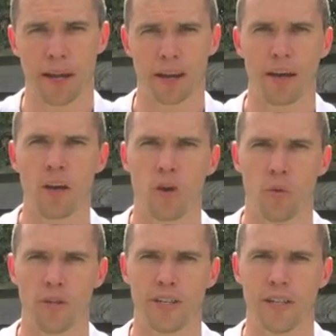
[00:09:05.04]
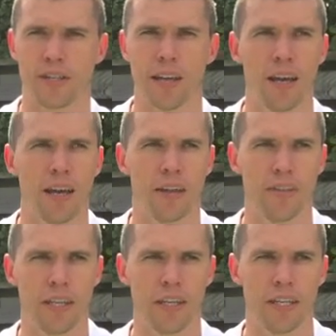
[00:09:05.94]
plank, which is
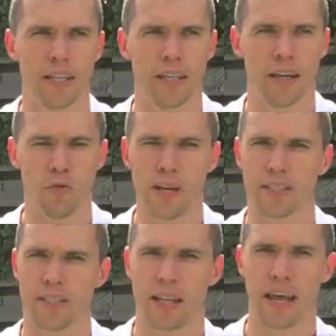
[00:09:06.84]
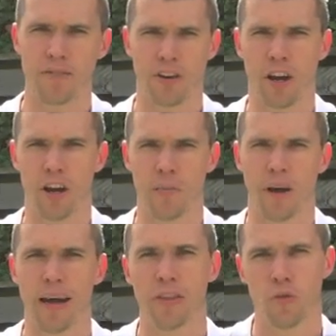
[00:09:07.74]
raising the left arm
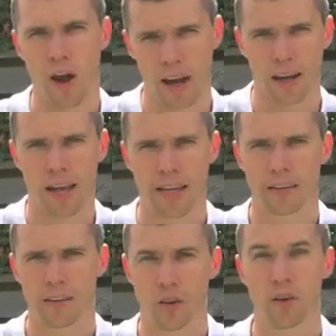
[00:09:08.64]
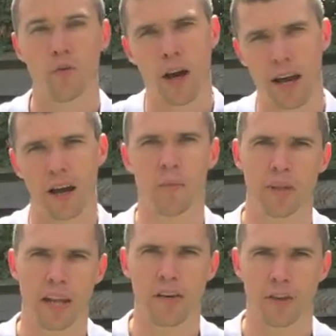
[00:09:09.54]
and the right leg, or the right arm and
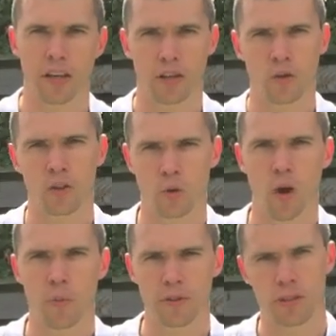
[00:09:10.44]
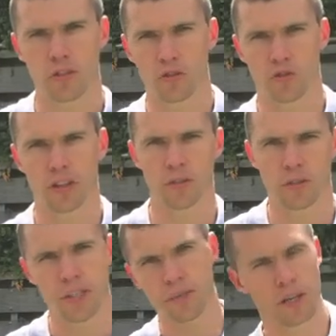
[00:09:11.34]
the left leg. You always do opposites. Don't try and do the
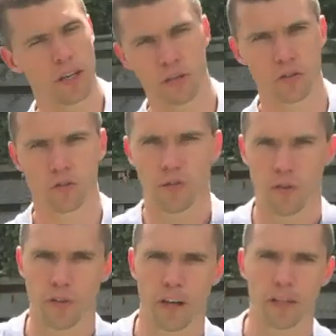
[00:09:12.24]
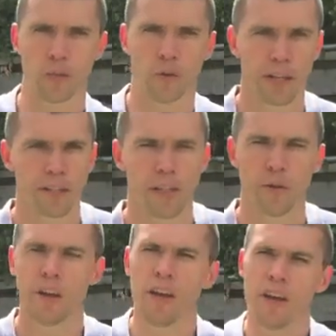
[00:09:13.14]
same side, you'll just fall over like a two-leg table.
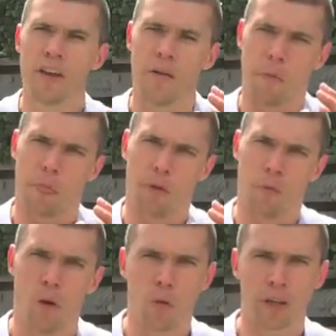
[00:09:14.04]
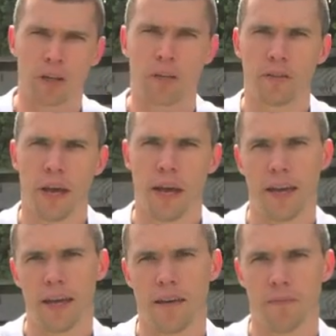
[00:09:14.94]
What we're going to,
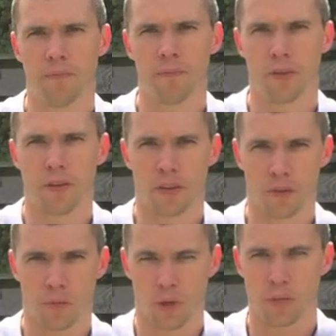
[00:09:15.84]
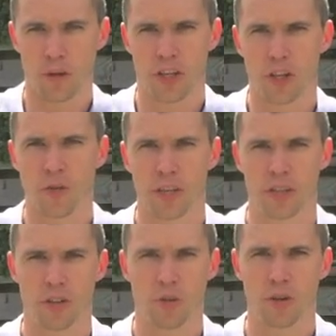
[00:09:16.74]
when you're doing this,
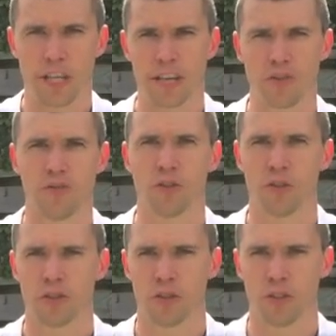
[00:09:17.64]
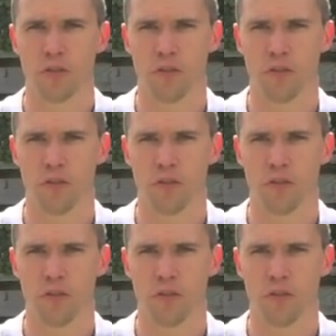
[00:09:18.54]
the rotation forces that you'll